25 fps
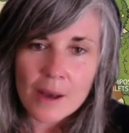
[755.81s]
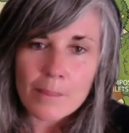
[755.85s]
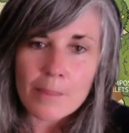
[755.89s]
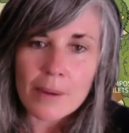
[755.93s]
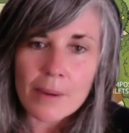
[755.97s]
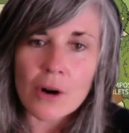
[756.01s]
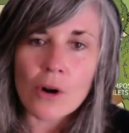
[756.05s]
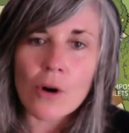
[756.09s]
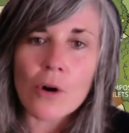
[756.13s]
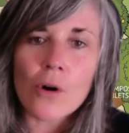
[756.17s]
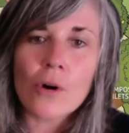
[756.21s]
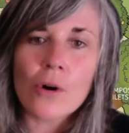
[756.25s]

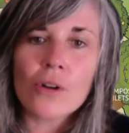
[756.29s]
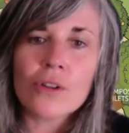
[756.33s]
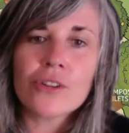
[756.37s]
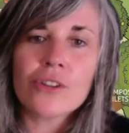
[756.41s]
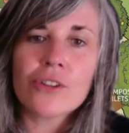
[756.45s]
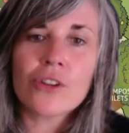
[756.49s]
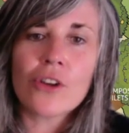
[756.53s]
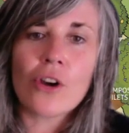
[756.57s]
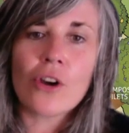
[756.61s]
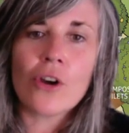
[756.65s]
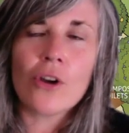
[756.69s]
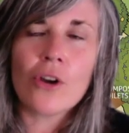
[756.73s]
but are
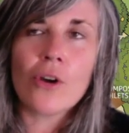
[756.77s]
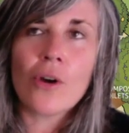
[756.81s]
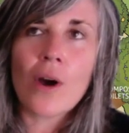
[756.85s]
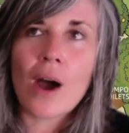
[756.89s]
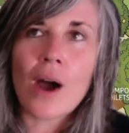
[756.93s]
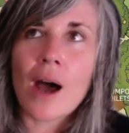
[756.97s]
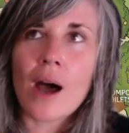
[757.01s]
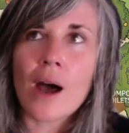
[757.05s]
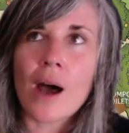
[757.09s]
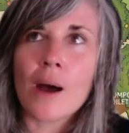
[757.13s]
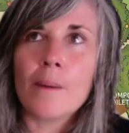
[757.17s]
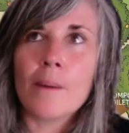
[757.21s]
also
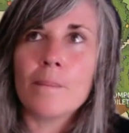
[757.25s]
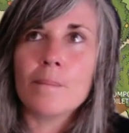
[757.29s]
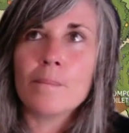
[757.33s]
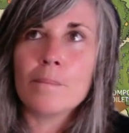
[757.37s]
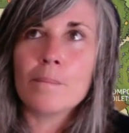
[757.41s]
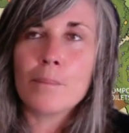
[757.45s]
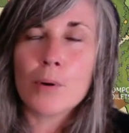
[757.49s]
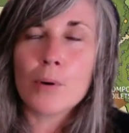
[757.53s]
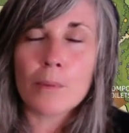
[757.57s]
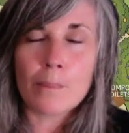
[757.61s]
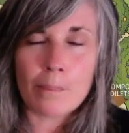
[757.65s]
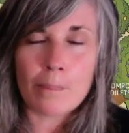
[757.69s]
um,
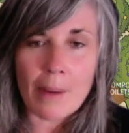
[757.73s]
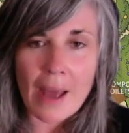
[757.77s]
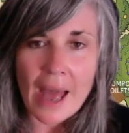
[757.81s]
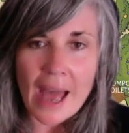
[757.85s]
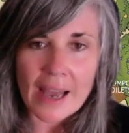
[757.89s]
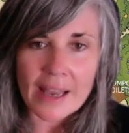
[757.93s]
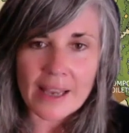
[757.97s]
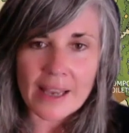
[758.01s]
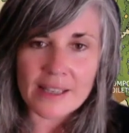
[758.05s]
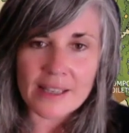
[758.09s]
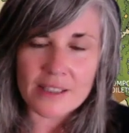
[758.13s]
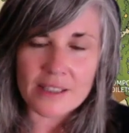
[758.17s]
put
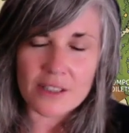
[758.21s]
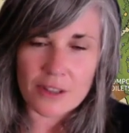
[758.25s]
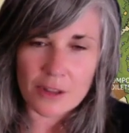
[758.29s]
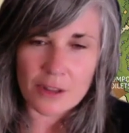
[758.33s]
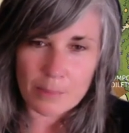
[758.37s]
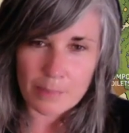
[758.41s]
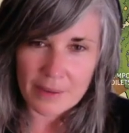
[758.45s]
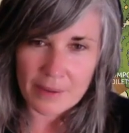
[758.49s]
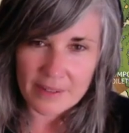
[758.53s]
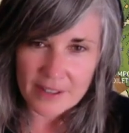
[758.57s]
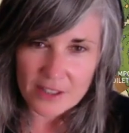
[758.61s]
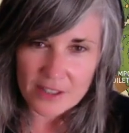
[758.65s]
back into
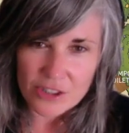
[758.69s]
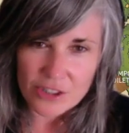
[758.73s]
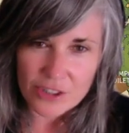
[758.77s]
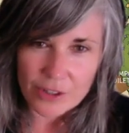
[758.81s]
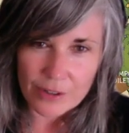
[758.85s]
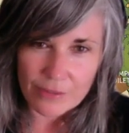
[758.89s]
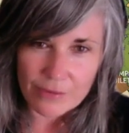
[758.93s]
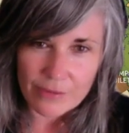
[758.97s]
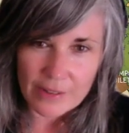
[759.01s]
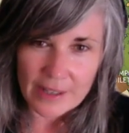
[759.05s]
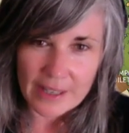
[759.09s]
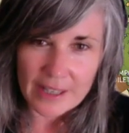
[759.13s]
the
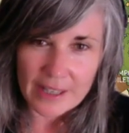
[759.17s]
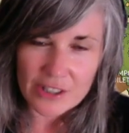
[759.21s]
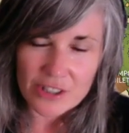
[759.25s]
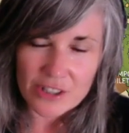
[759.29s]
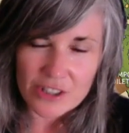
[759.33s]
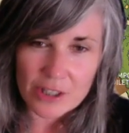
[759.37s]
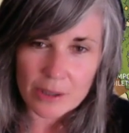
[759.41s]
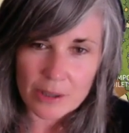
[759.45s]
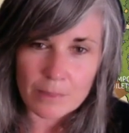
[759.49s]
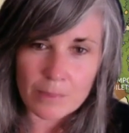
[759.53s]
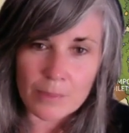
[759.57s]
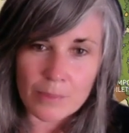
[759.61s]
position of
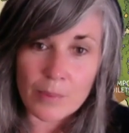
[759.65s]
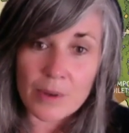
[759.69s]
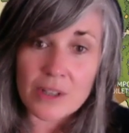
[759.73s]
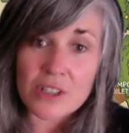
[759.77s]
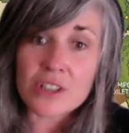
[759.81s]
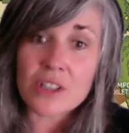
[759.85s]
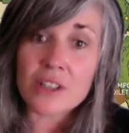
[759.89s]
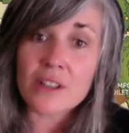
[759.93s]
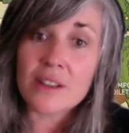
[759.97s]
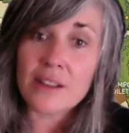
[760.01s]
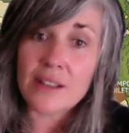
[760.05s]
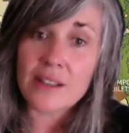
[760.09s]
leadership
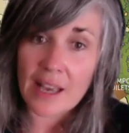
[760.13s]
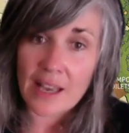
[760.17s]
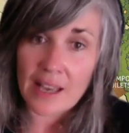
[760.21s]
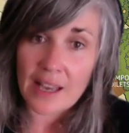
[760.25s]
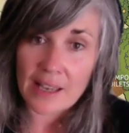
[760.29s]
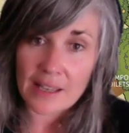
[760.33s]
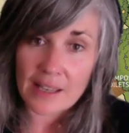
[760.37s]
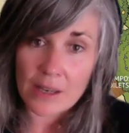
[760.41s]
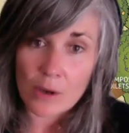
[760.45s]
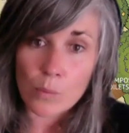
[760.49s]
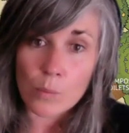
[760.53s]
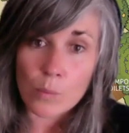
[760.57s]
which
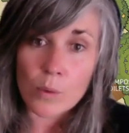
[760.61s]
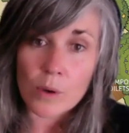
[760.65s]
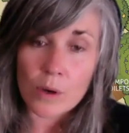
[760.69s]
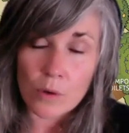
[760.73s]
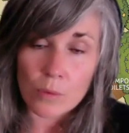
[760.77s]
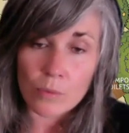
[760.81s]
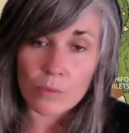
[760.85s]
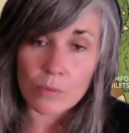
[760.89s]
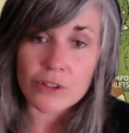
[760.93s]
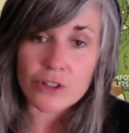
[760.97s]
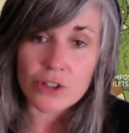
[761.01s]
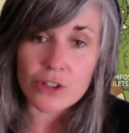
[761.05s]
they
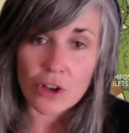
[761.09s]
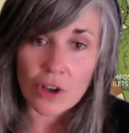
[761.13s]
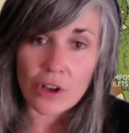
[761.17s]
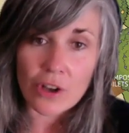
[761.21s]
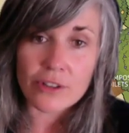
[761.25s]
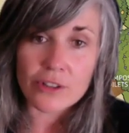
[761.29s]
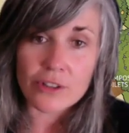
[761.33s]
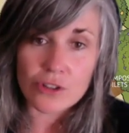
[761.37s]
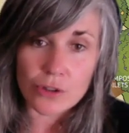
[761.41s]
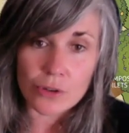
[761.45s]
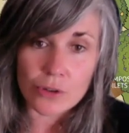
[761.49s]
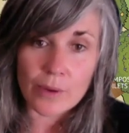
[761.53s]
will
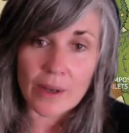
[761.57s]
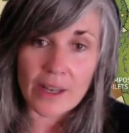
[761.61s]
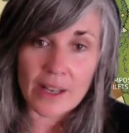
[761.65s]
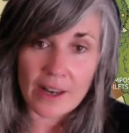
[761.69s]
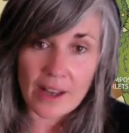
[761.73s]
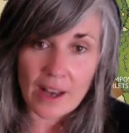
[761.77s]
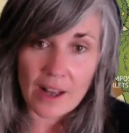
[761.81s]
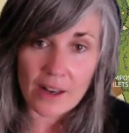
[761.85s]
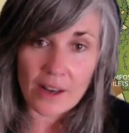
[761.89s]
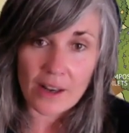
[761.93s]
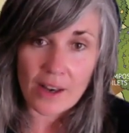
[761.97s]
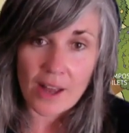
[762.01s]
return to
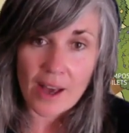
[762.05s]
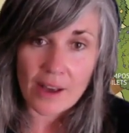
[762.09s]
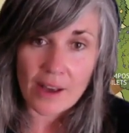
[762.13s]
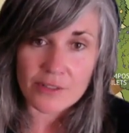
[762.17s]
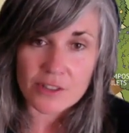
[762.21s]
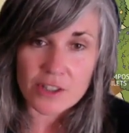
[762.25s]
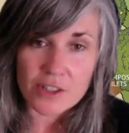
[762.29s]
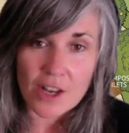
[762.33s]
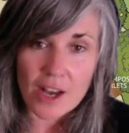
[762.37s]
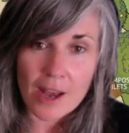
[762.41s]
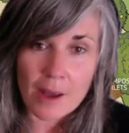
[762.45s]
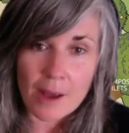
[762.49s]
in our
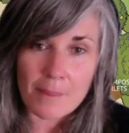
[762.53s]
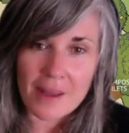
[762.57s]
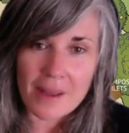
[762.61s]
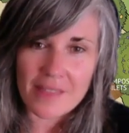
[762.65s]
lifetime.